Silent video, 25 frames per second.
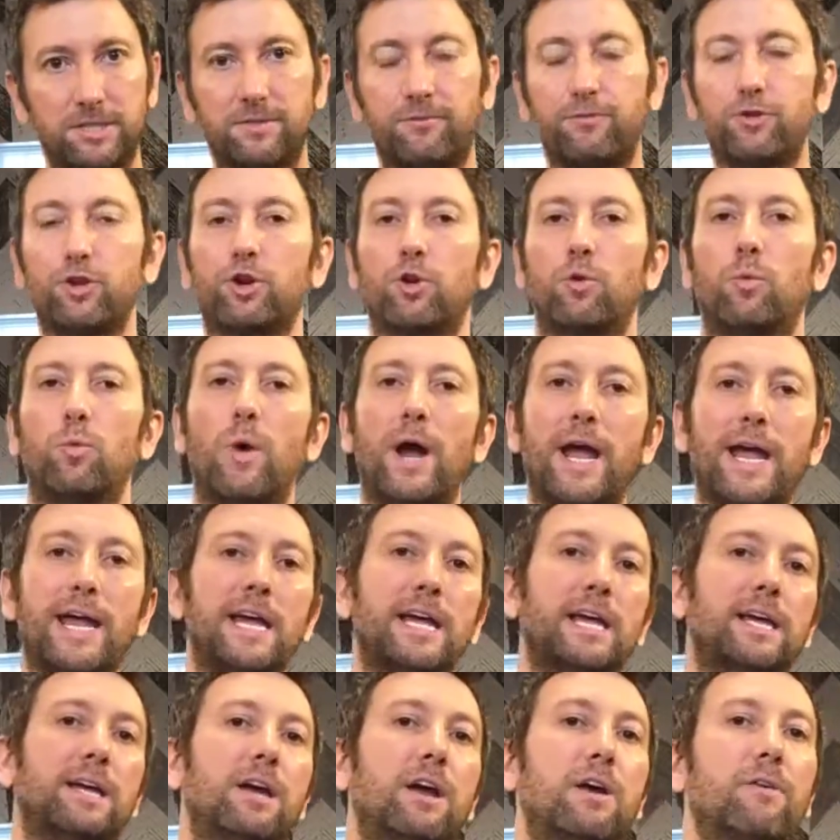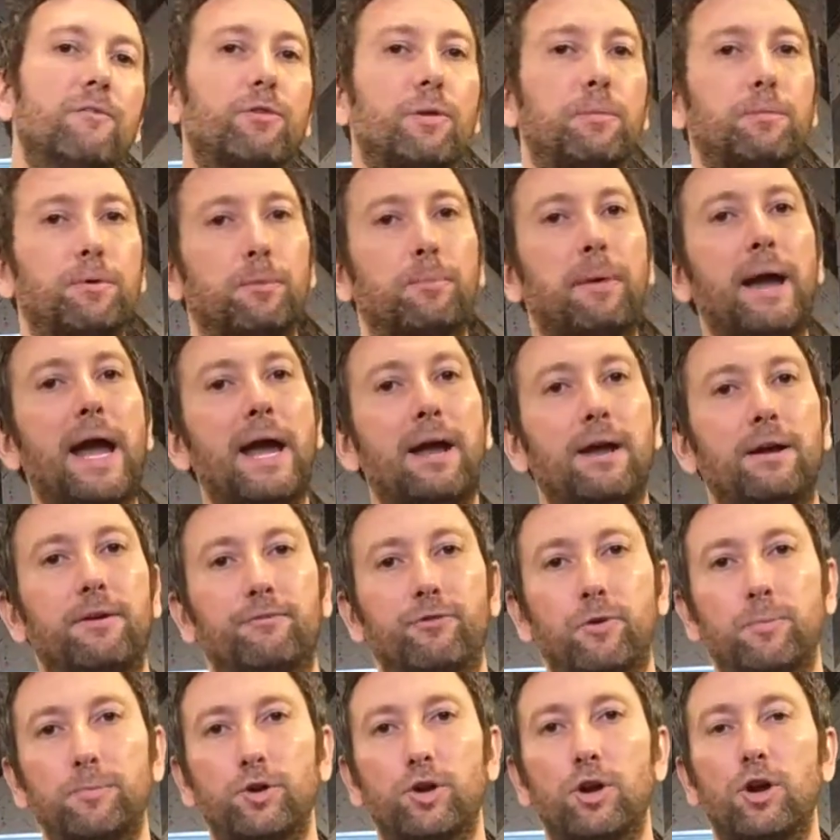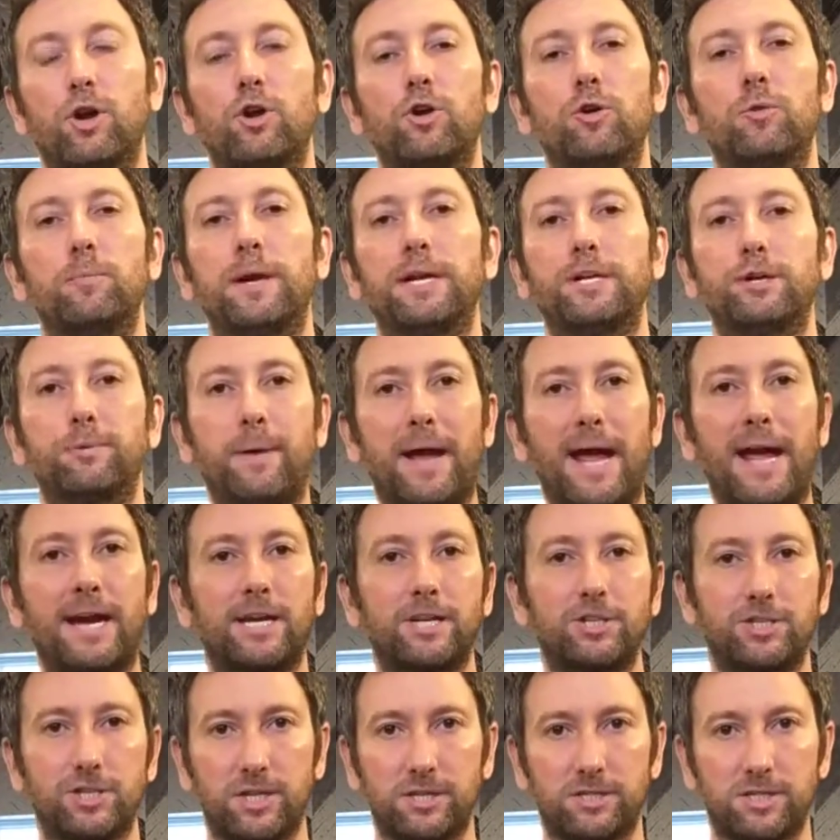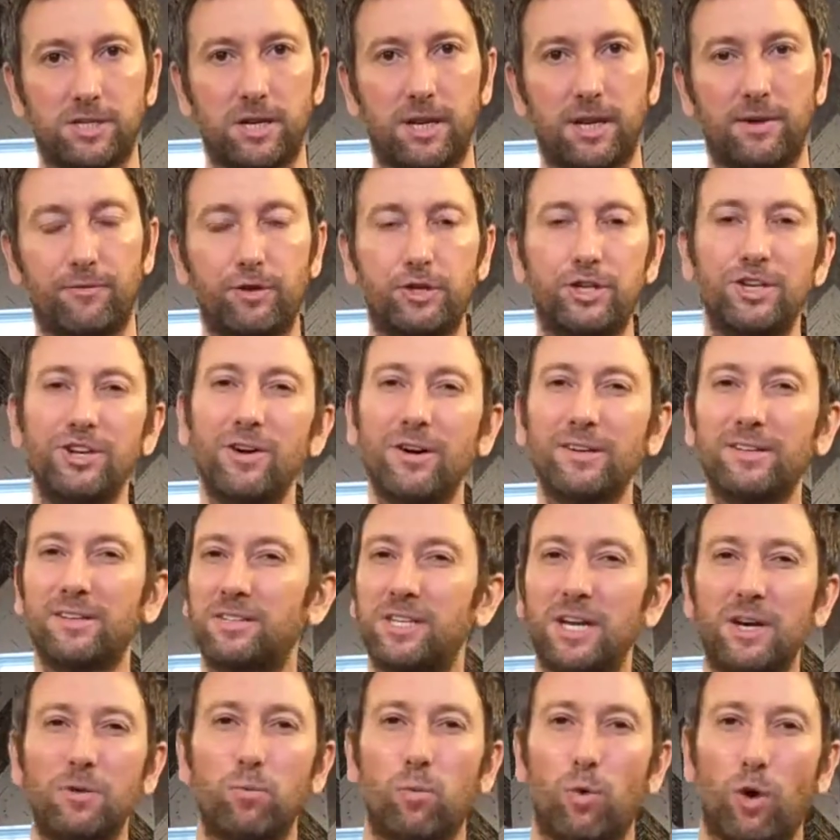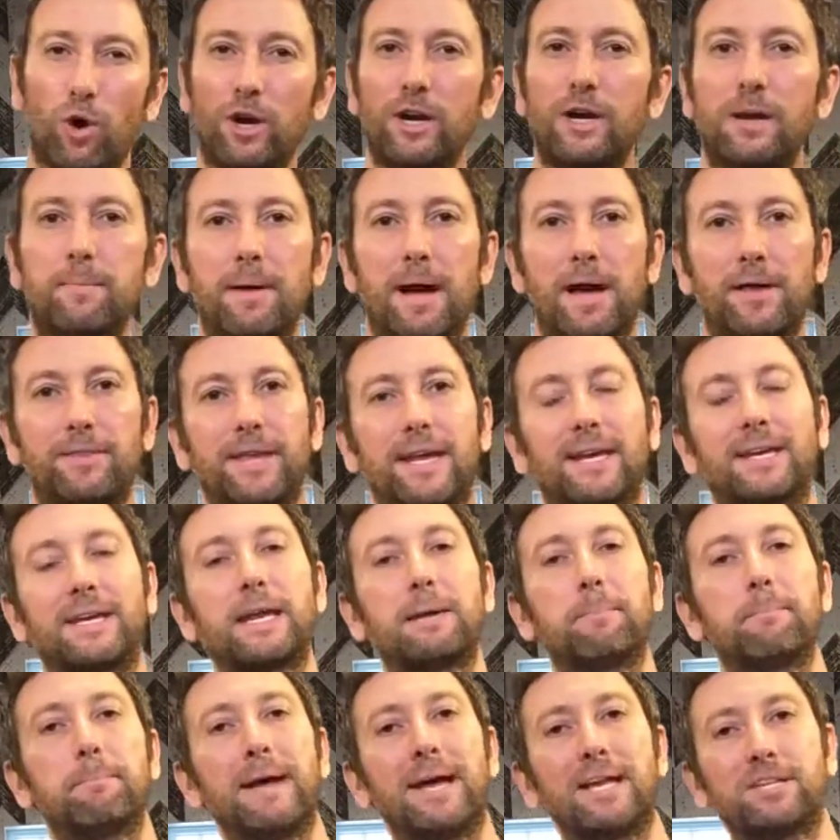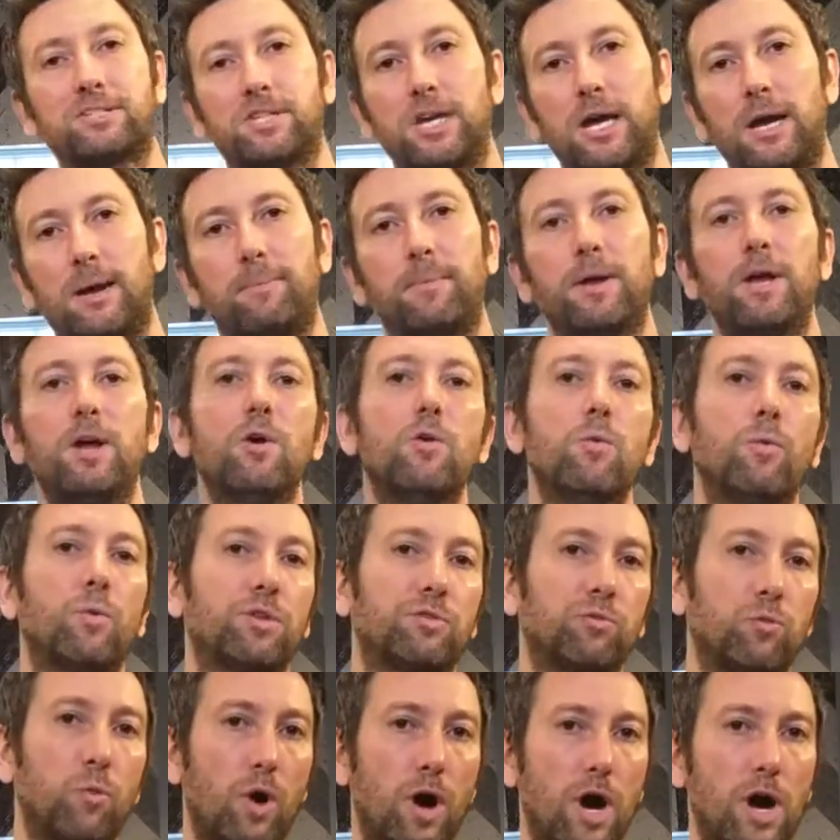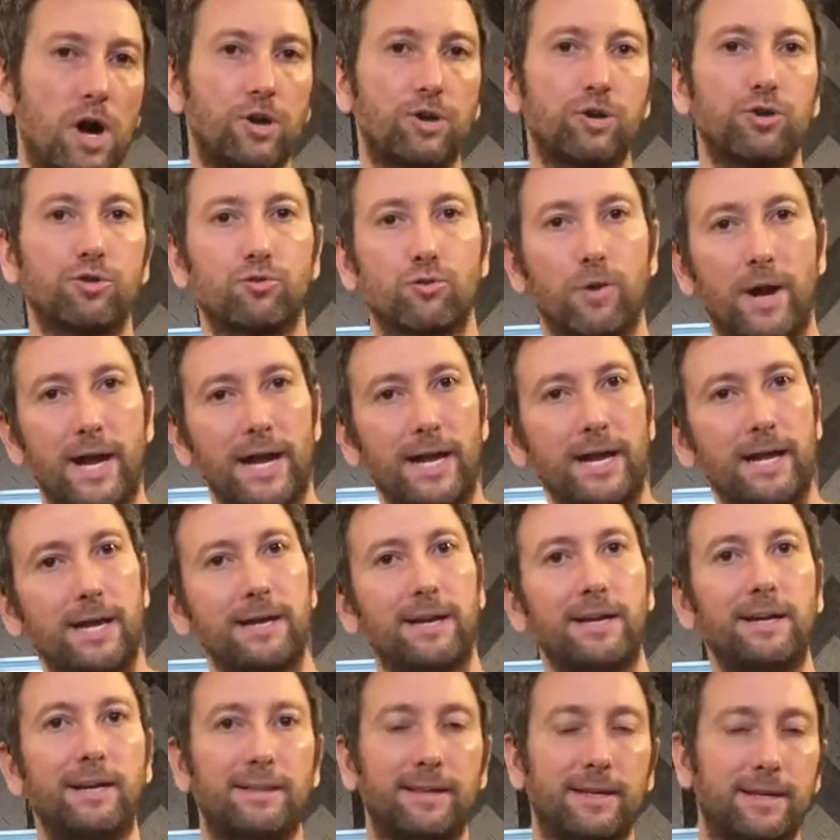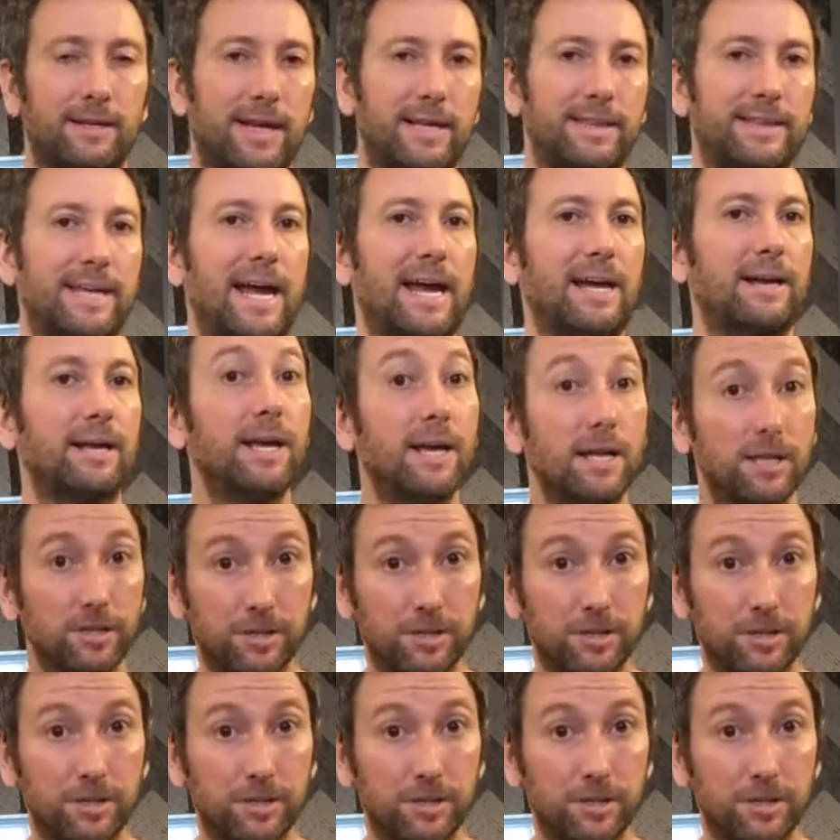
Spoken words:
if you're away from your home and your package gets delivered, you don't have to sit and worry about that getting messed up with water, rain, anything like that.